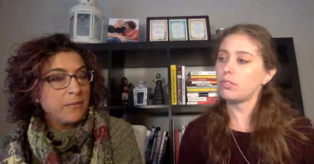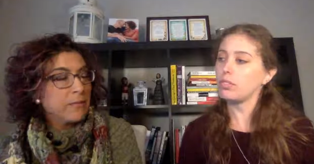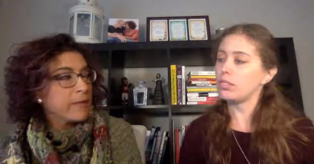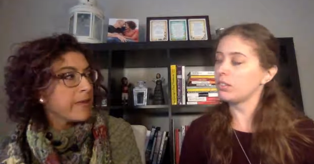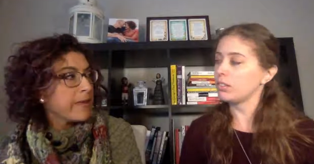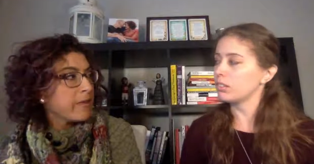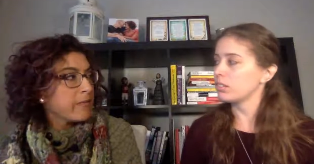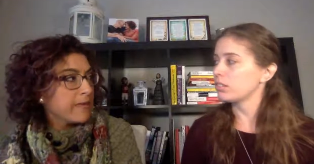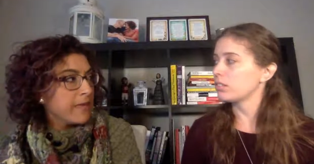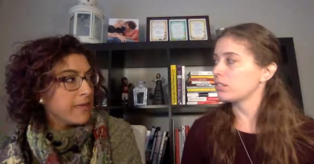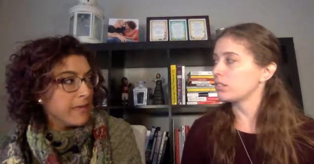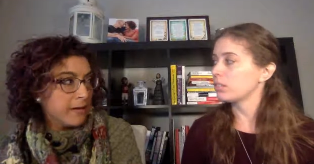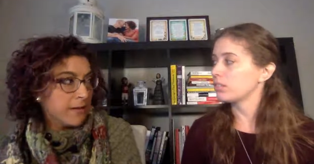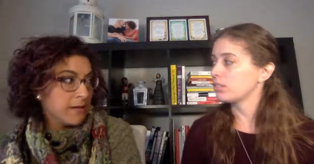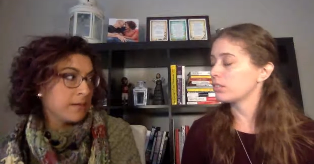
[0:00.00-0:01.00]
Speaker 1: we're working with
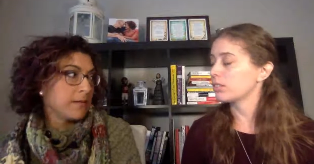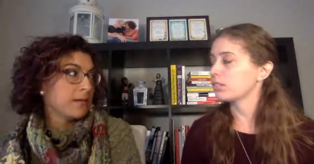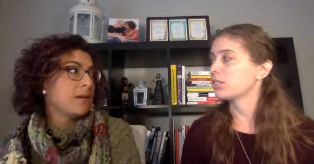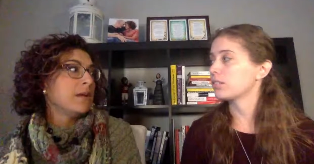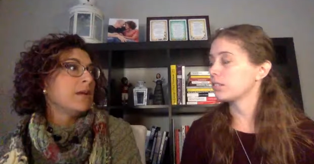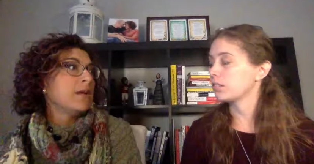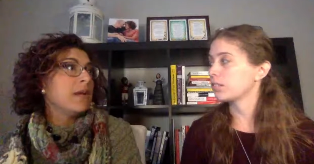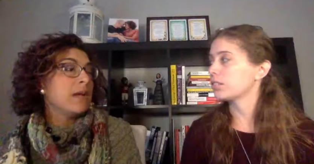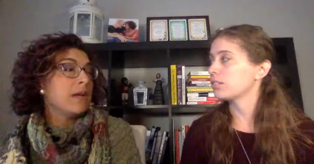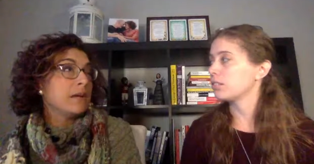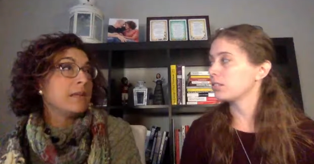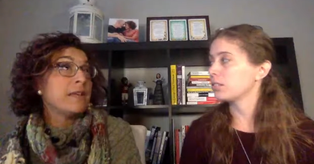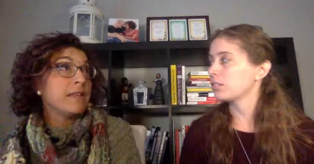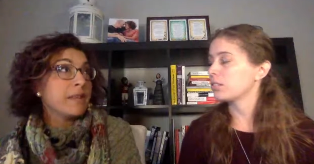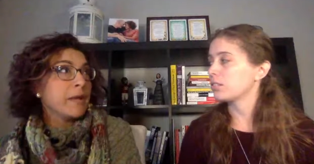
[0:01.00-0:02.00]
here,
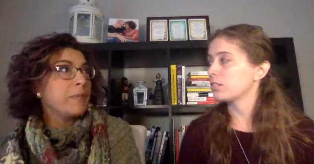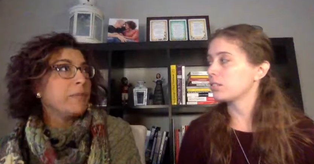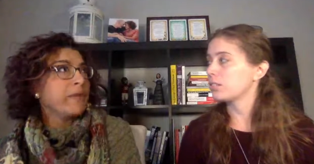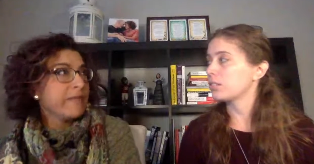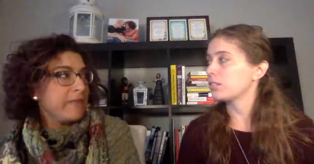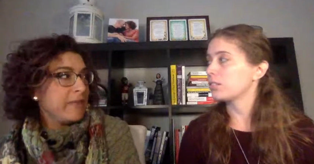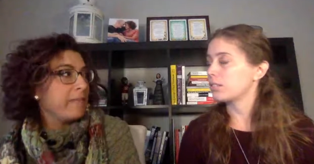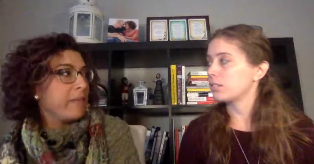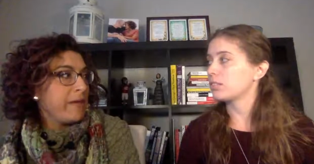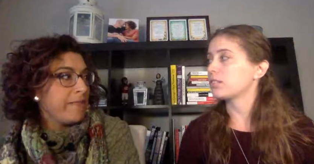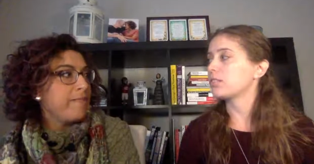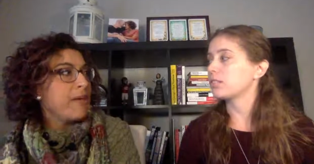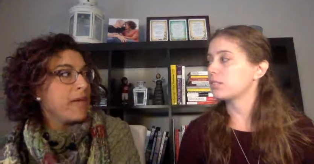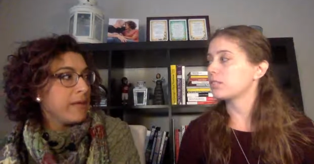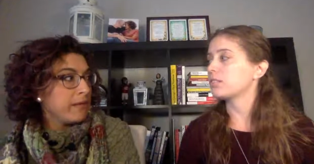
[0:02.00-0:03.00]
a good number of them
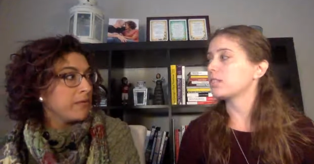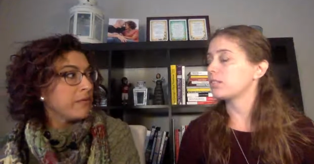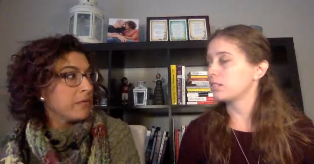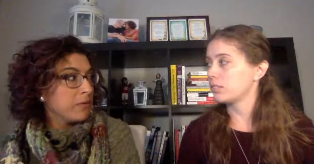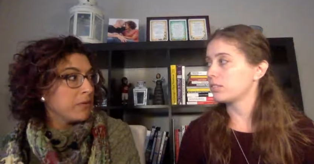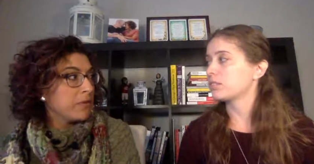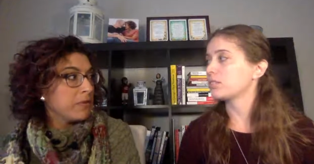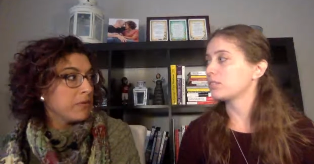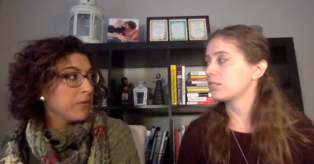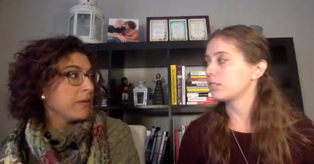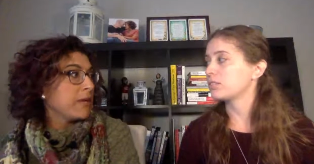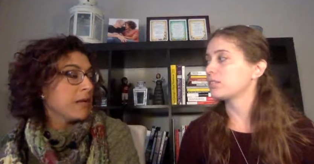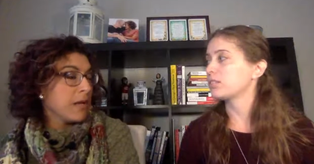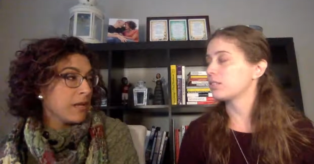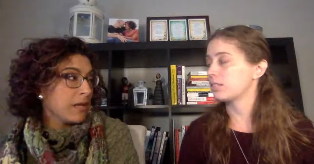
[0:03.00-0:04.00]
have met
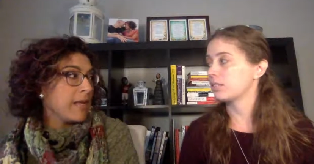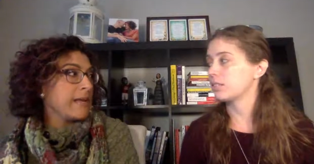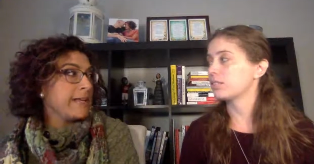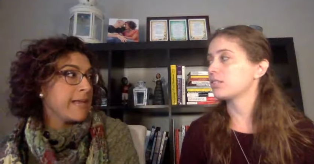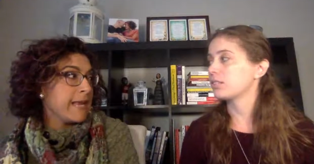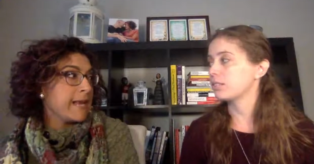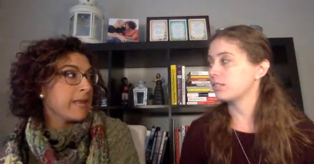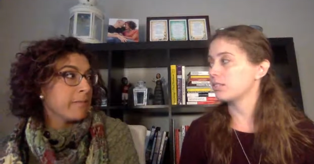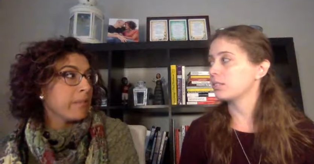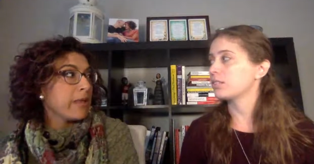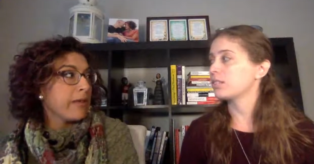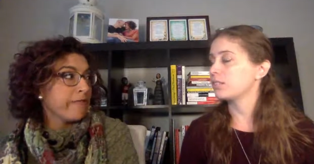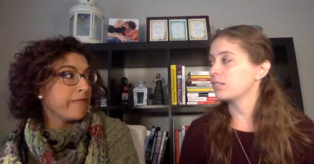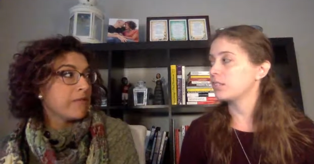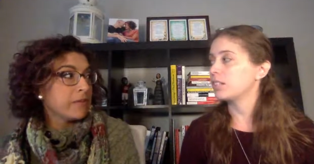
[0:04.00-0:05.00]
through an online dating
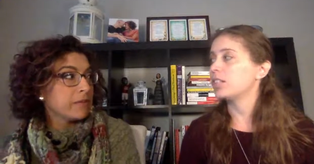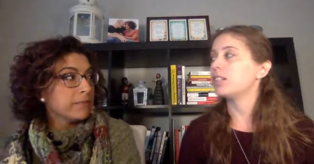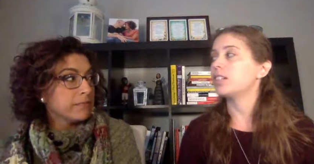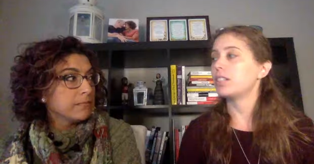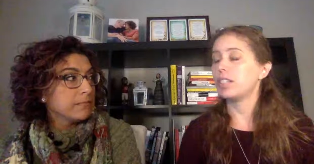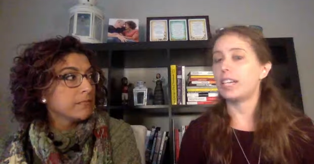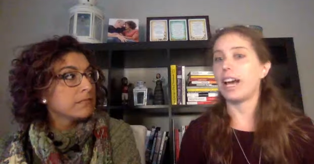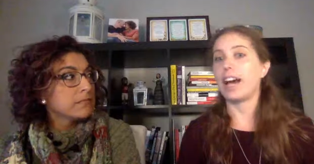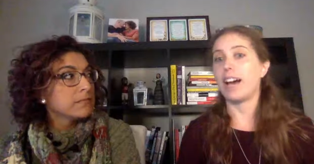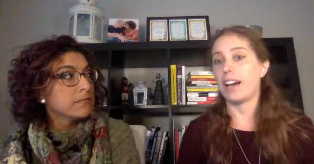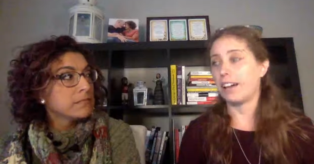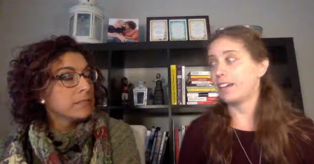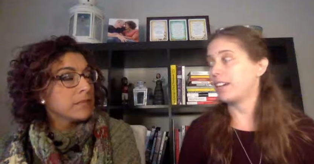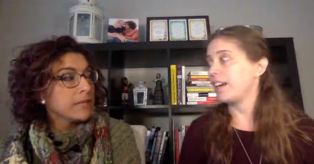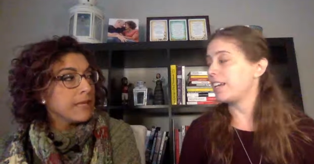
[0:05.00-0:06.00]
platform.
Speaker 2: Yeah.
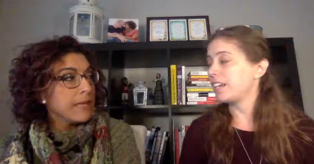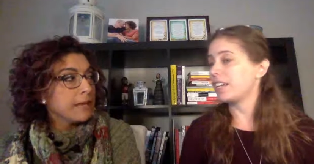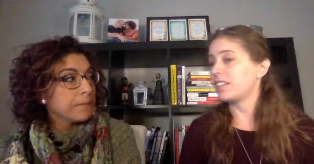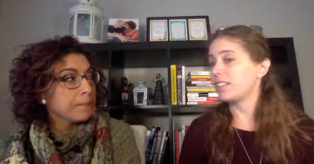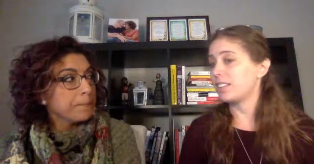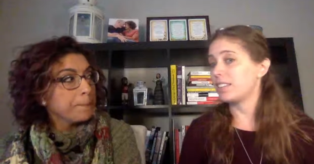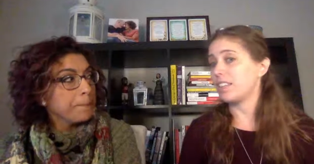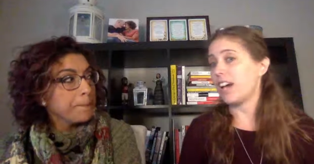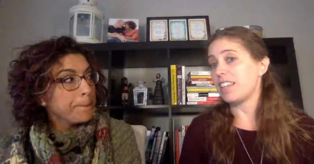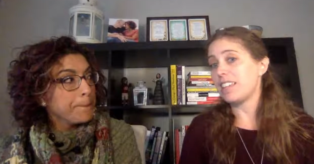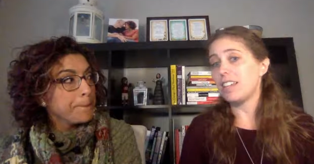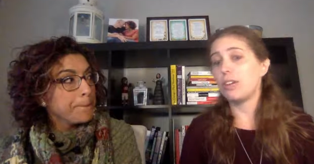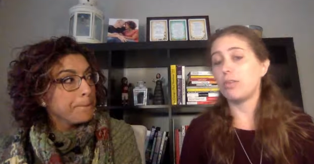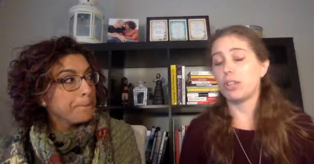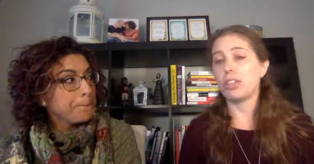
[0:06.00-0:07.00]
And yeah. I, I
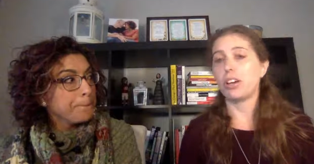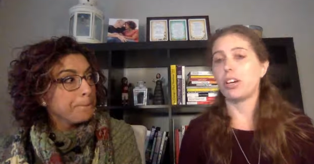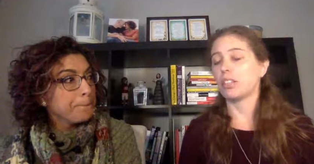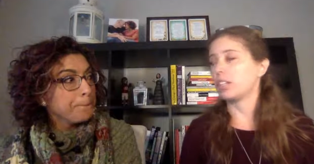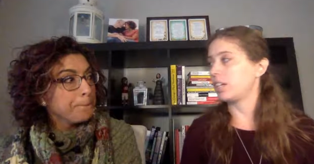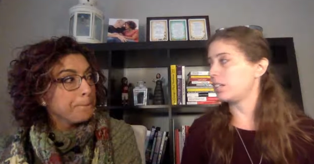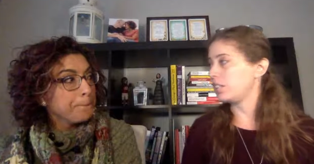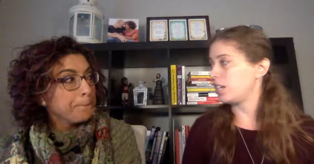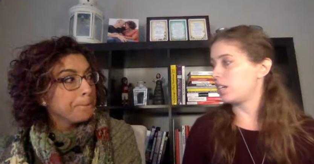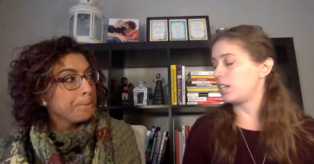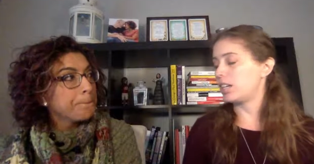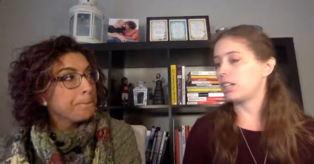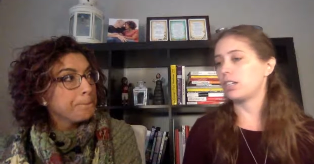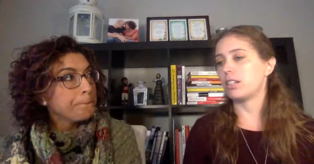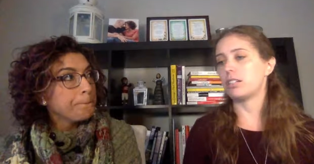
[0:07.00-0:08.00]
think with online
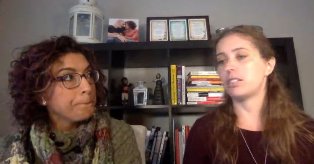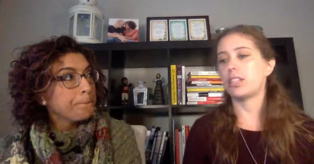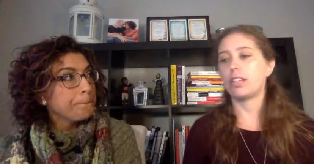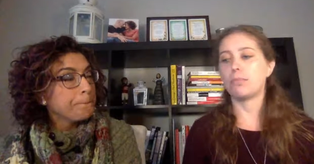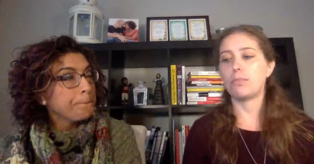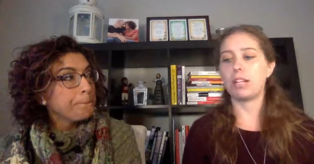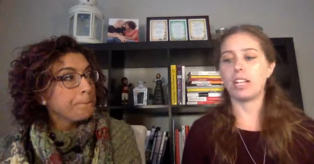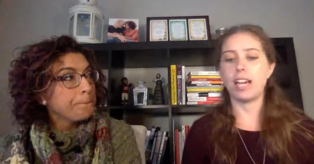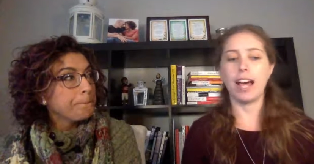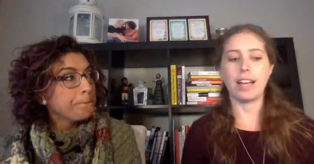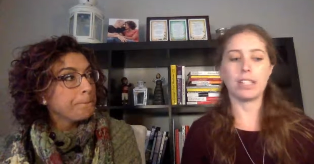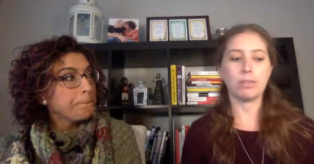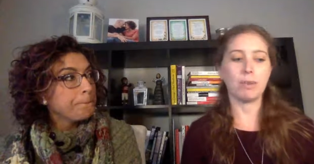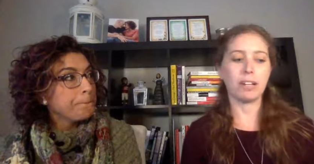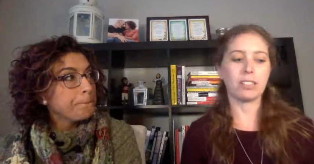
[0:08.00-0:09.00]
dating, there's like many
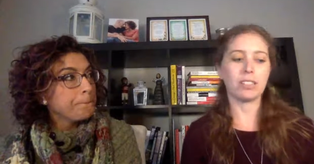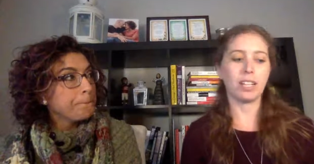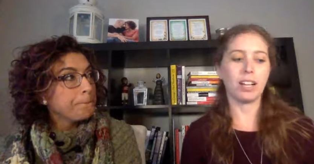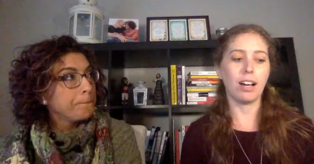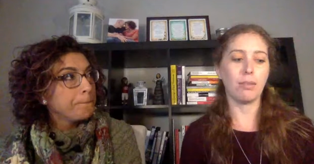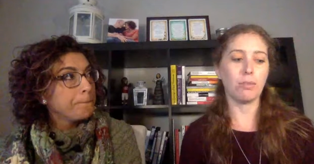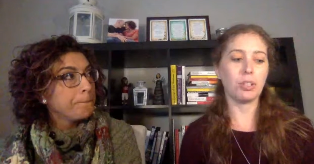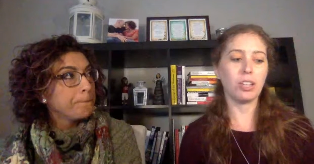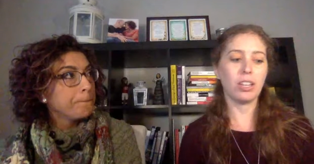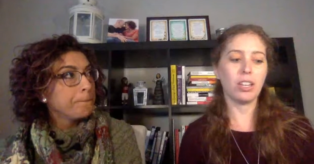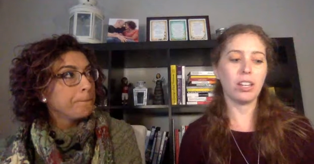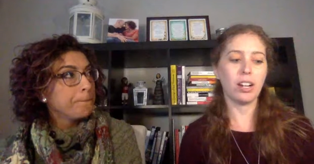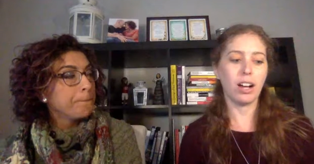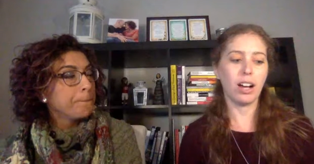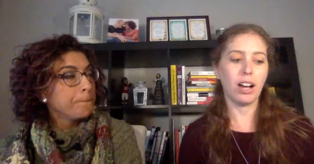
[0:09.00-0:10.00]
aspects that come with
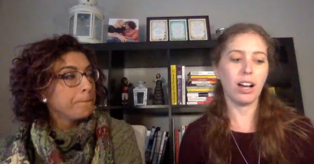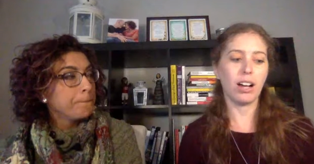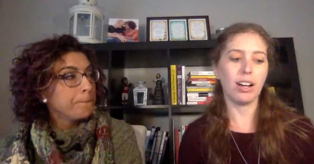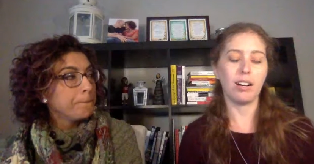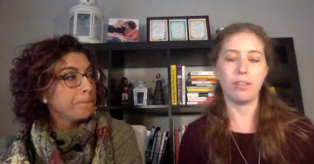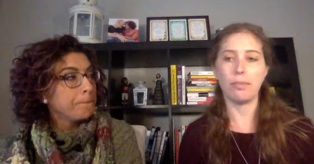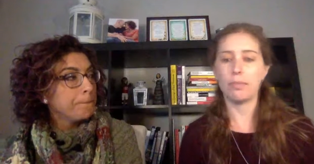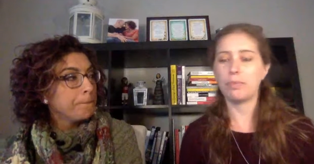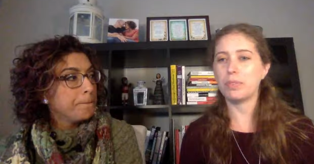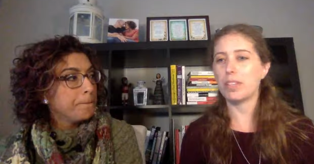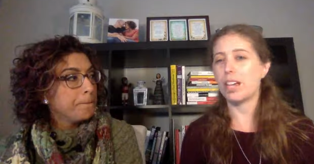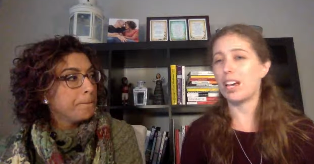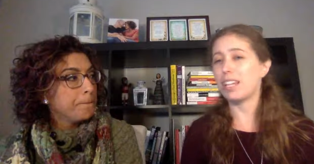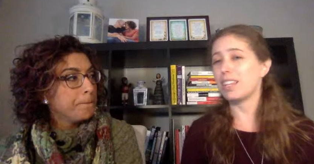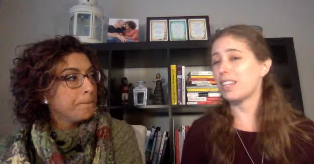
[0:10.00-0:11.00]
it. Um,
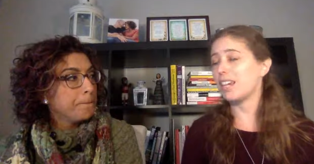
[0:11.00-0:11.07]
I